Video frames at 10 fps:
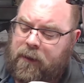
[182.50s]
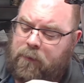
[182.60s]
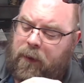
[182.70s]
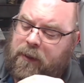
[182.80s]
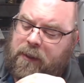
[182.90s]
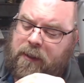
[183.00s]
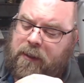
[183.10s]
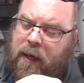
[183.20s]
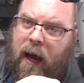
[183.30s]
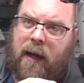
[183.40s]
place is
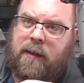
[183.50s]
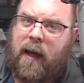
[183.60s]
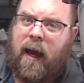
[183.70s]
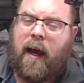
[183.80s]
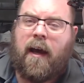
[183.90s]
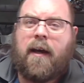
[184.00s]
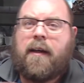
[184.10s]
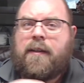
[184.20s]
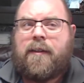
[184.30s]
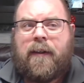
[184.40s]
not
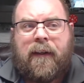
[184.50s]
as